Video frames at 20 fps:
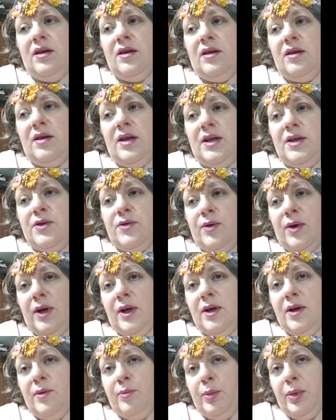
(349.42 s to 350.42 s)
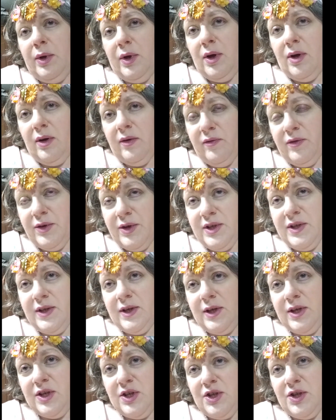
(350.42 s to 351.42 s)
They strike up a
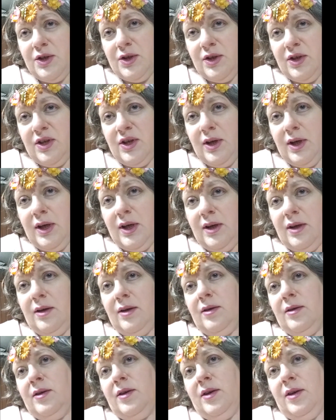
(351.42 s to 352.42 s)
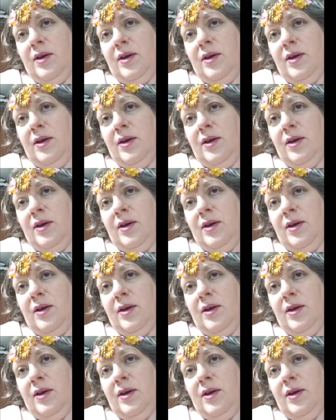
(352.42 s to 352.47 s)
conversation, and